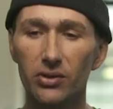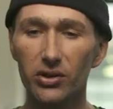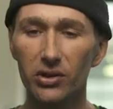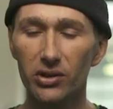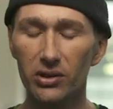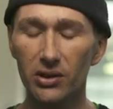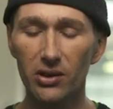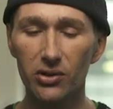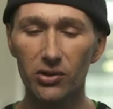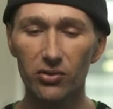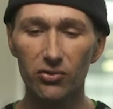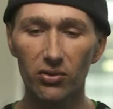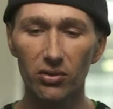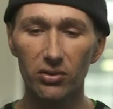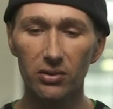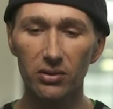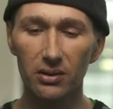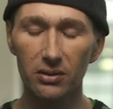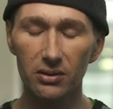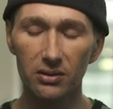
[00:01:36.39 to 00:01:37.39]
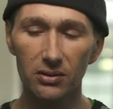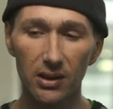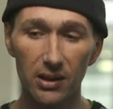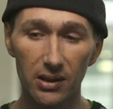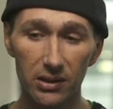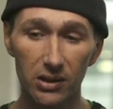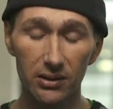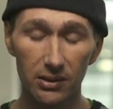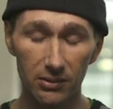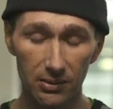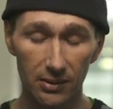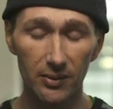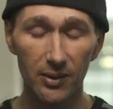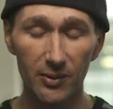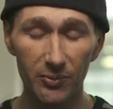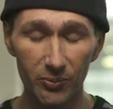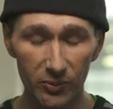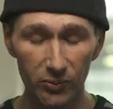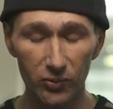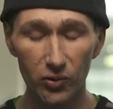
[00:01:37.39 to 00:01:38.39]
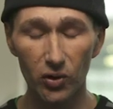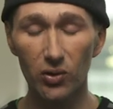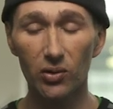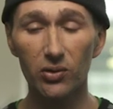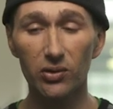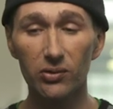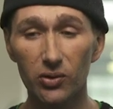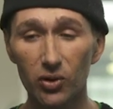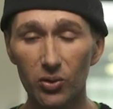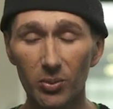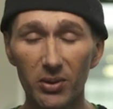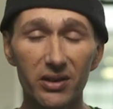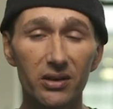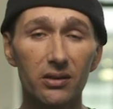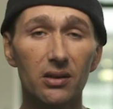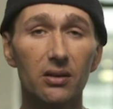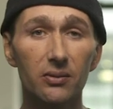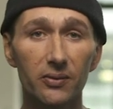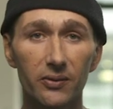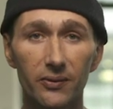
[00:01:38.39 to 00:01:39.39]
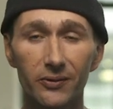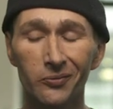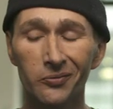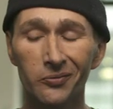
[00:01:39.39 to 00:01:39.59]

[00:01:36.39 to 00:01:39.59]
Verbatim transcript: just stay strong. I, am talking to myself.